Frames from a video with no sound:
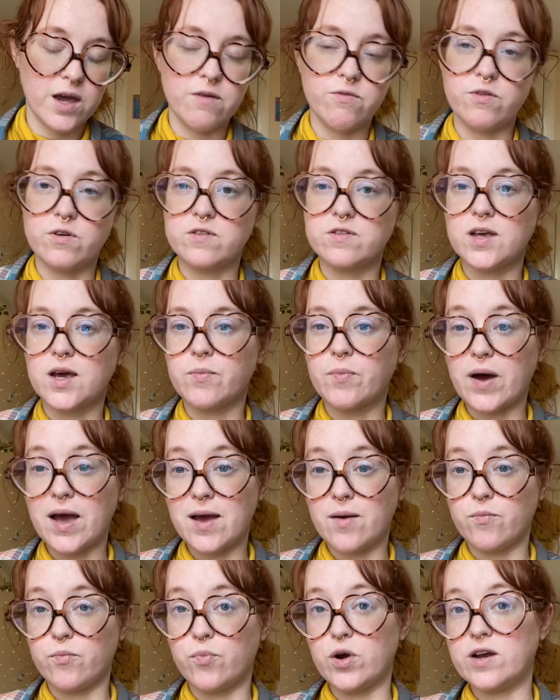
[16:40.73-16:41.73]
it feels like by
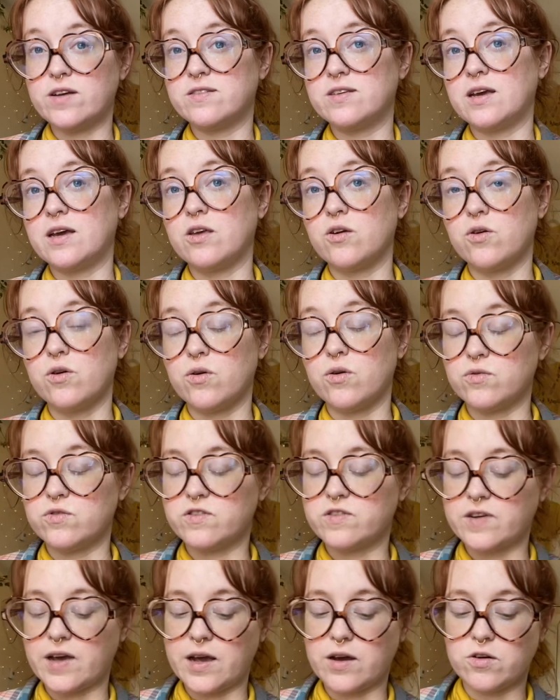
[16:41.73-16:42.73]
embracing your own
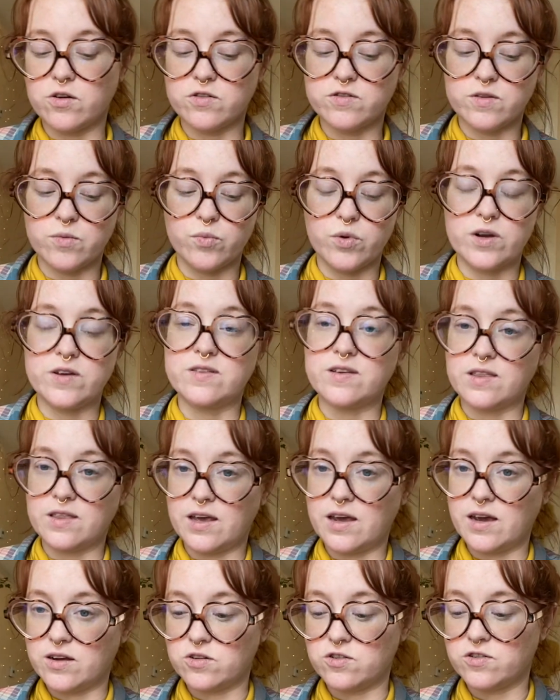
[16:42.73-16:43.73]
cycles, embracing
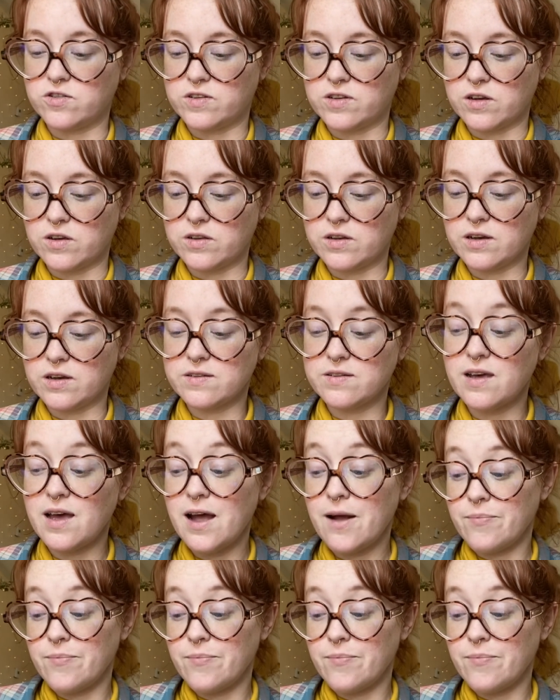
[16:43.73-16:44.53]
the inner stillness,